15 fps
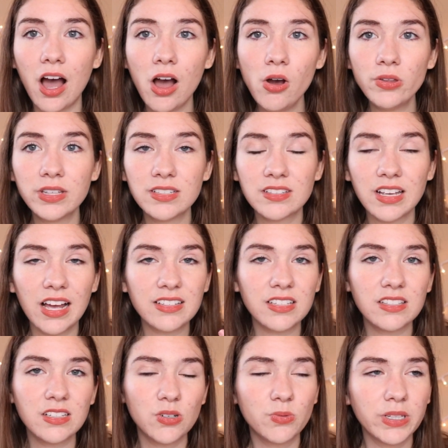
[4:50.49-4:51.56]
oh, these
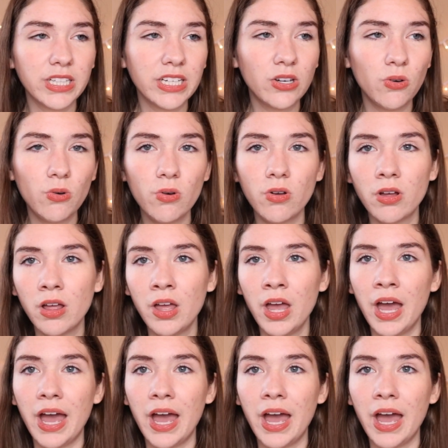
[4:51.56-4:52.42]
glasses look really cool